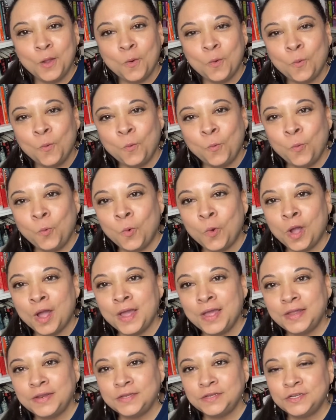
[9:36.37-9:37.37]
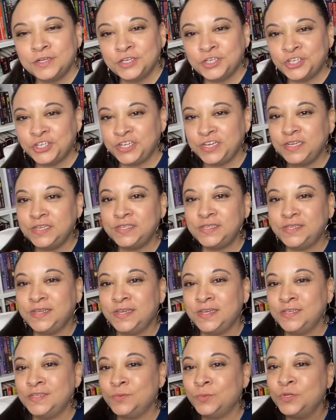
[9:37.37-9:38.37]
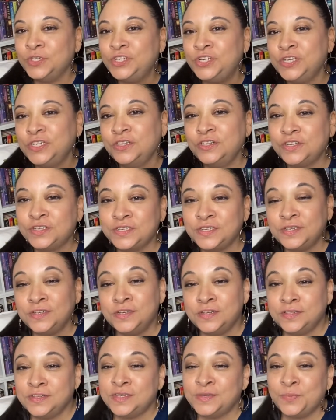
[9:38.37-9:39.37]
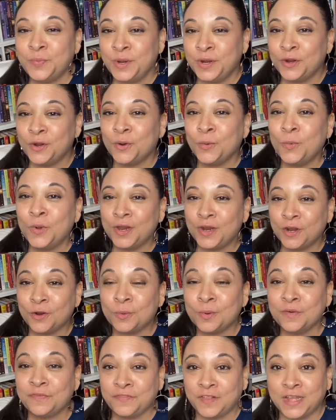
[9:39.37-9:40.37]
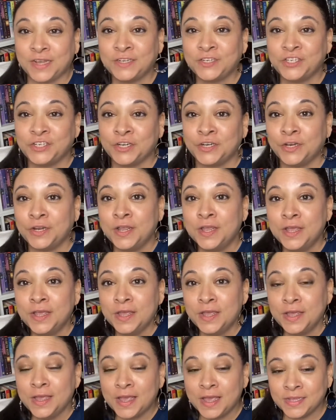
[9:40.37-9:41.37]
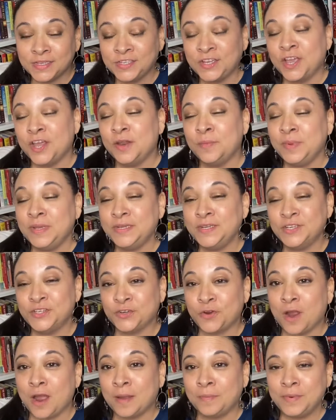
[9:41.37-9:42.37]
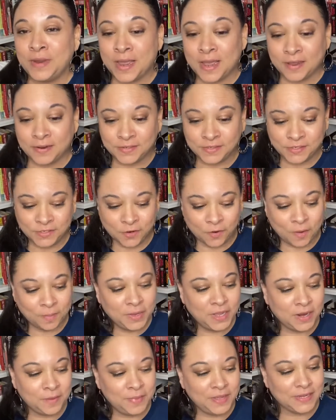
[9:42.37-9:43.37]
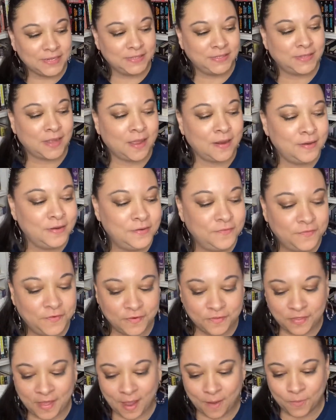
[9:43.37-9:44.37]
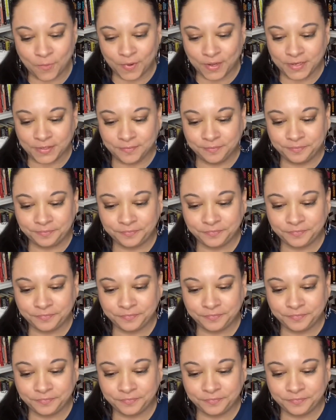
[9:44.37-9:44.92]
what she sees when she looks into this mirror, what her reflection is going to be described as. So I'm going to be excited for that one.